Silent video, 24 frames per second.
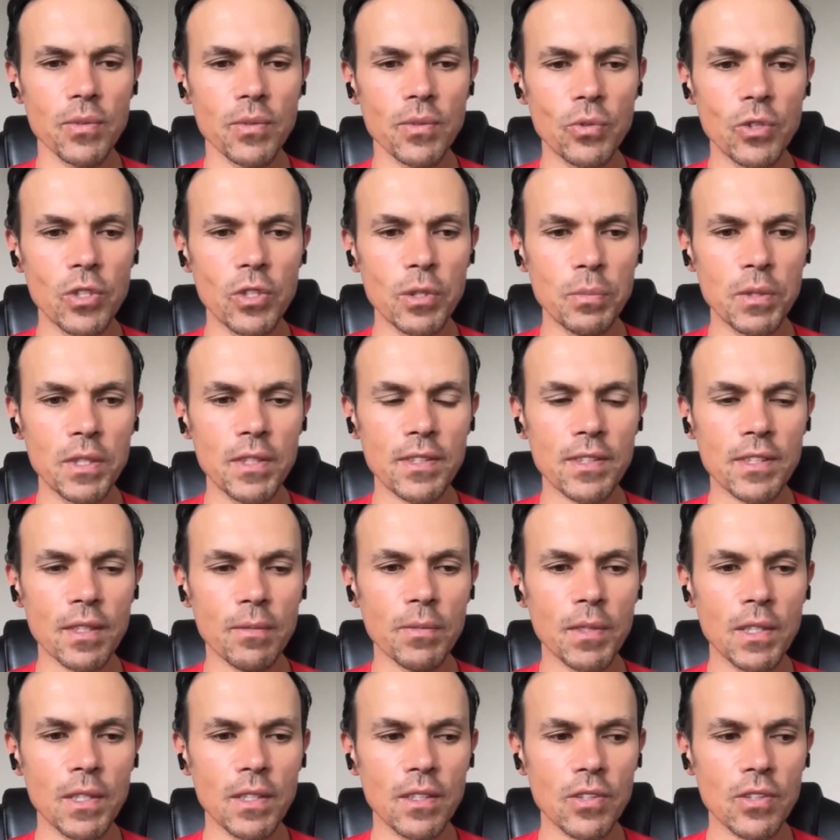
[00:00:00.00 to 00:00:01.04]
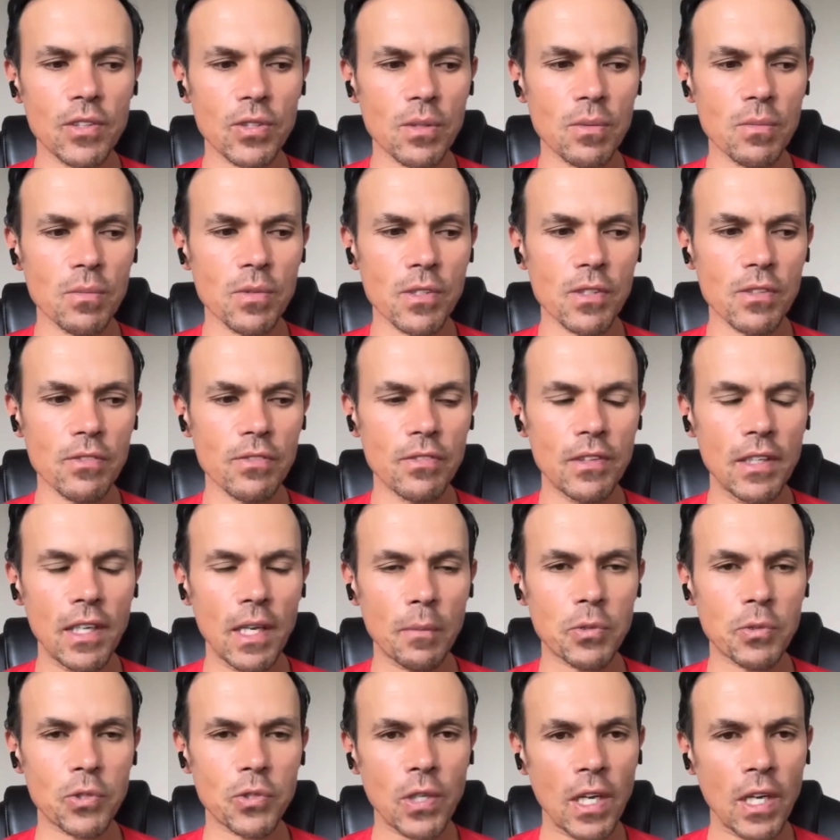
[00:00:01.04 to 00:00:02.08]
Will it be something in terms of the
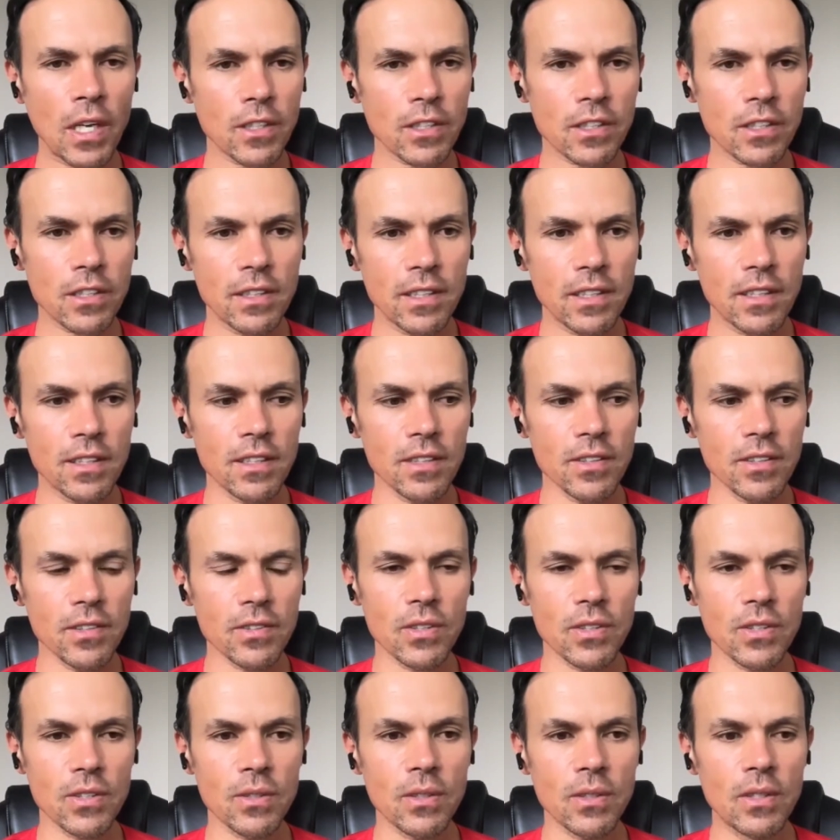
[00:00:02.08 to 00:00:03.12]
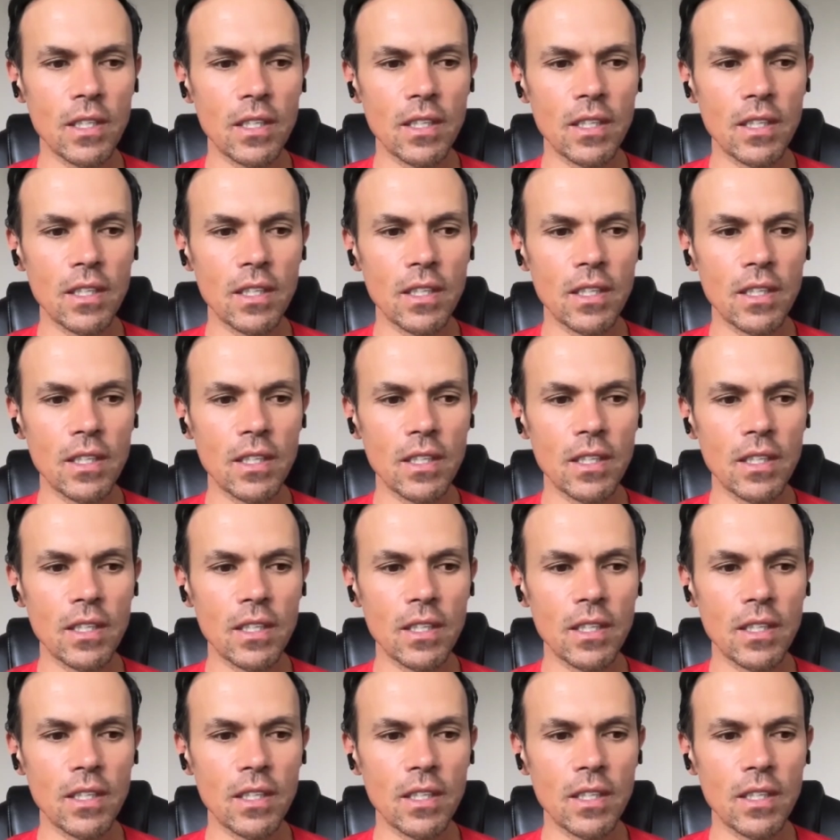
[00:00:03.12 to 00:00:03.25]
abstraction layer, so